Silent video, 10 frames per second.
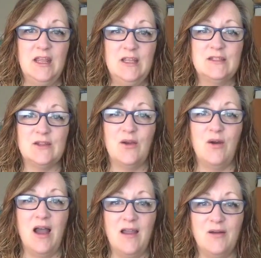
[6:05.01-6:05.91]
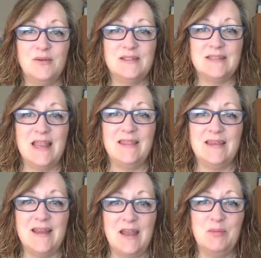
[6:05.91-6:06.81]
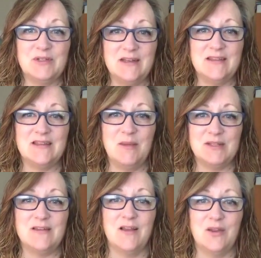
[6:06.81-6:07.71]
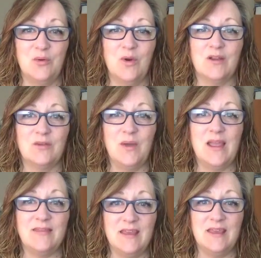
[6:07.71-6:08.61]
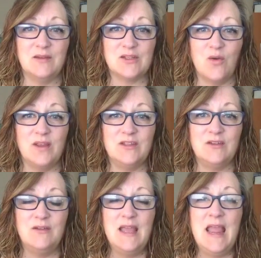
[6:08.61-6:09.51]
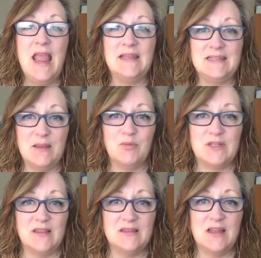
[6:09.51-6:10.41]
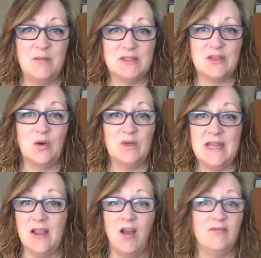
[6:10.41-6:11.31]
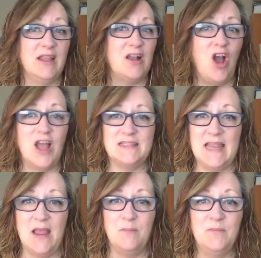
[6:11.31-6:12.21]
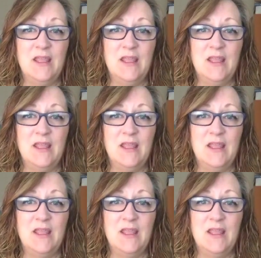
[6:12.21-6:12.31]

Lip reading: So I always say that 90% of the time it's not going to work the way I think it's going to, and 10% of the time it's going to take off like a hot damn.